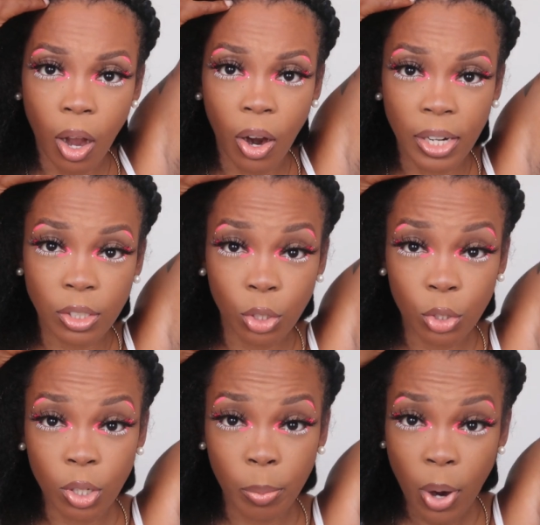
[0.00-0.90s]
All right, so
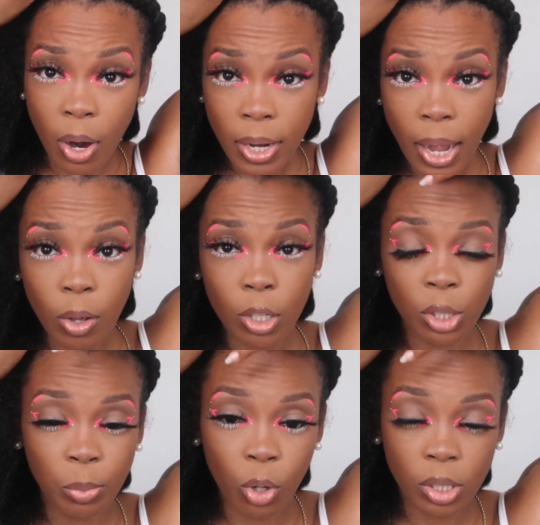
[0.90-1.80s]
you're gonna part out a
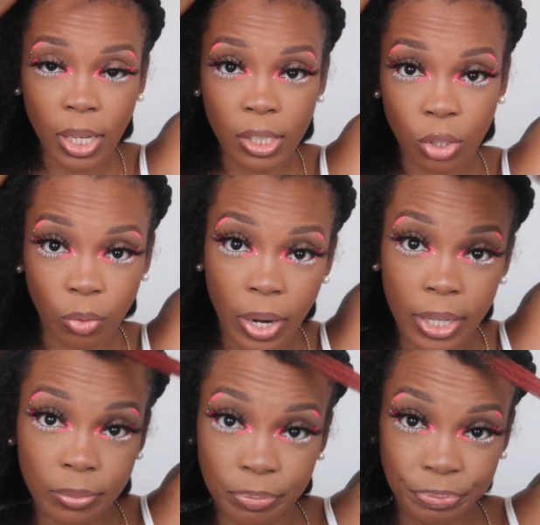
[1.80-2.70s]
small section,
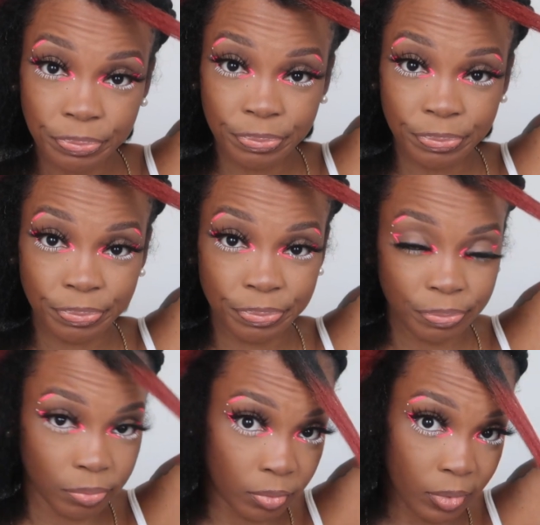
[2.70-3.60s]
right?
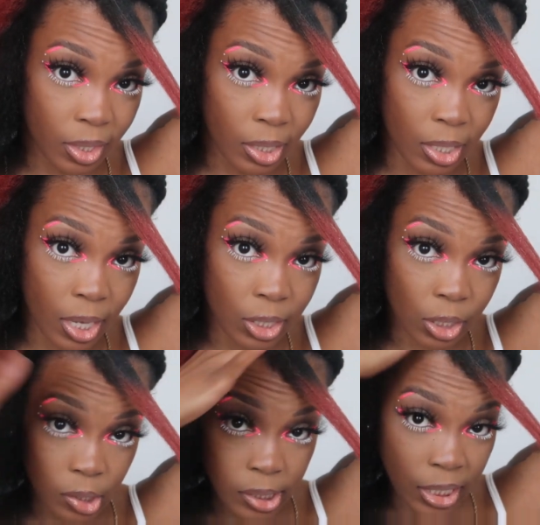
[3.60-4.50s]
Got
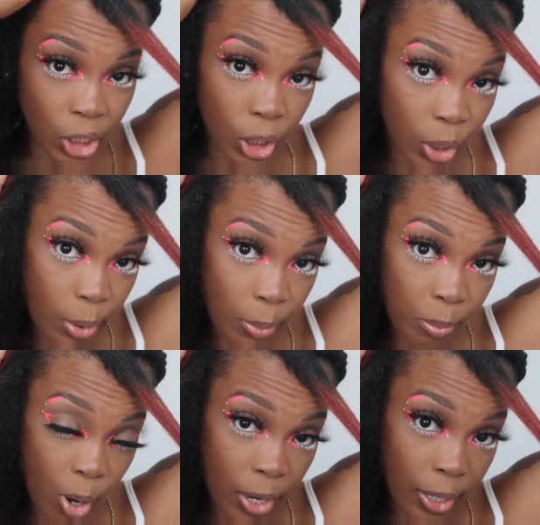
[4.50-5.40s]
your little section,
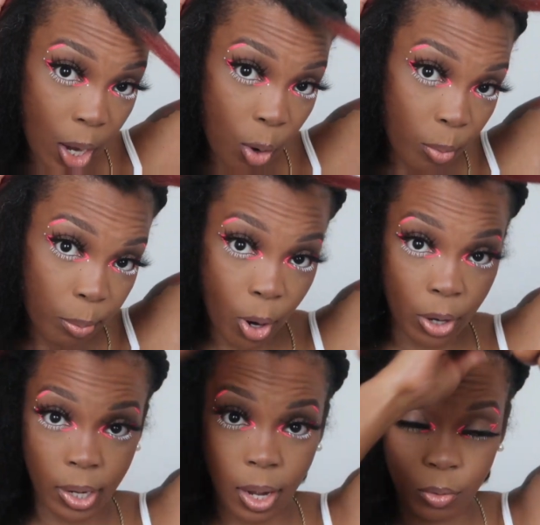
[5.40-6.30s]
part it out,
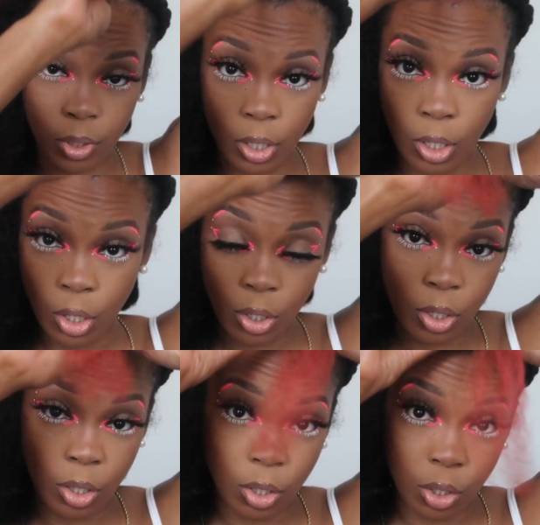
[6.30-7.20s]
part it out.
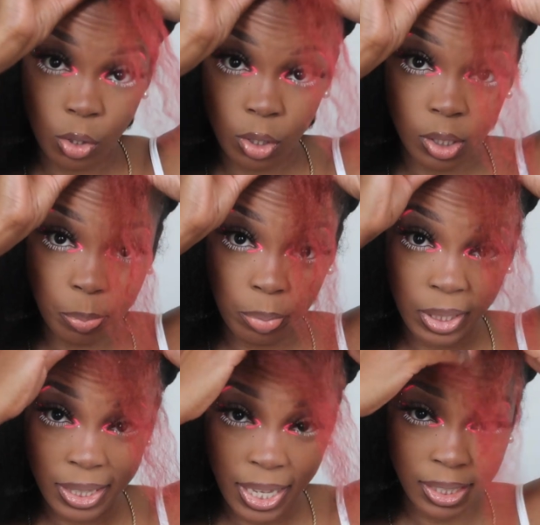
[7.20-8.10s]
You're gonna
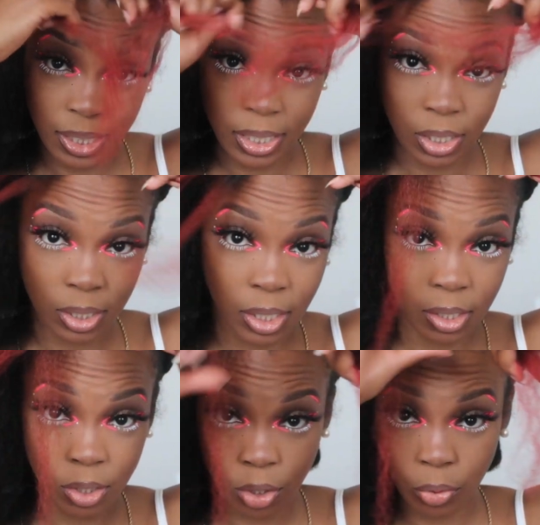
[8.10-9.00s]
split that section
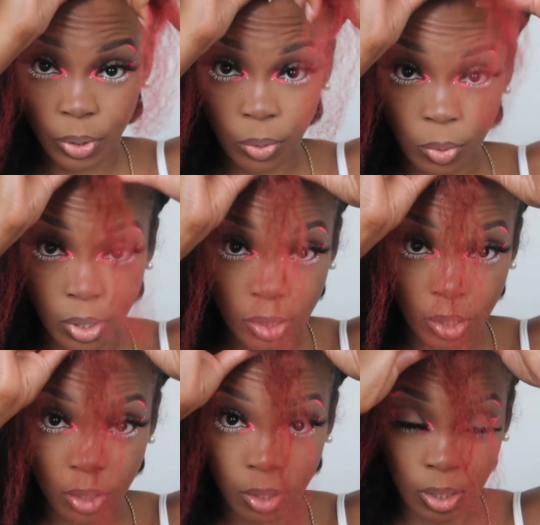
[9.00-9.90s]
into three.
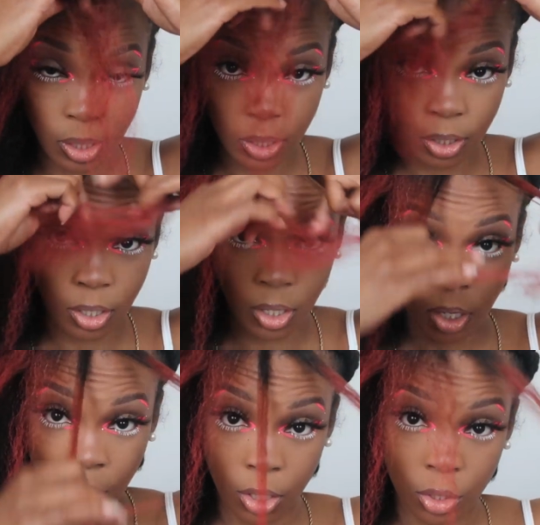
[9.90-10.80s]
1,
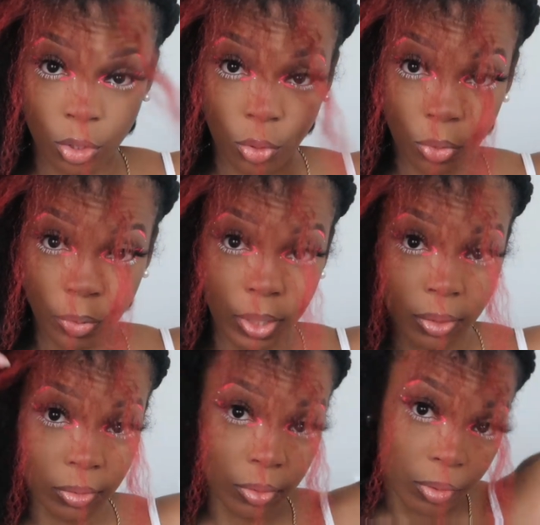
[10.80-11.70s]
2, 3,
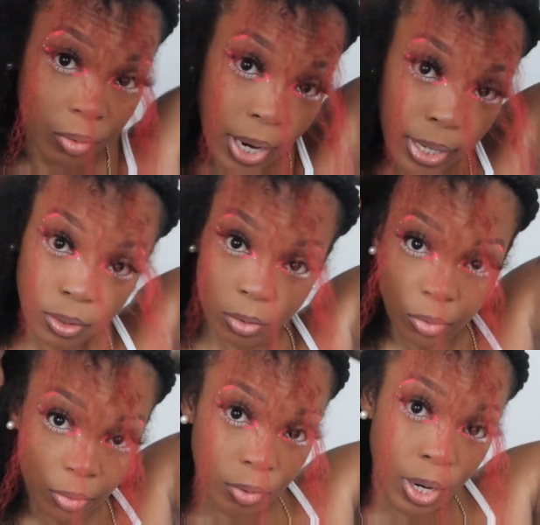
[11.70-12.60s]
right?
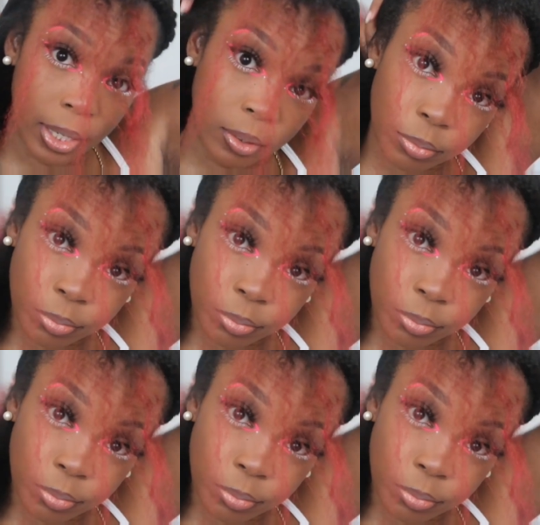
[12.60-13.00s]
Right.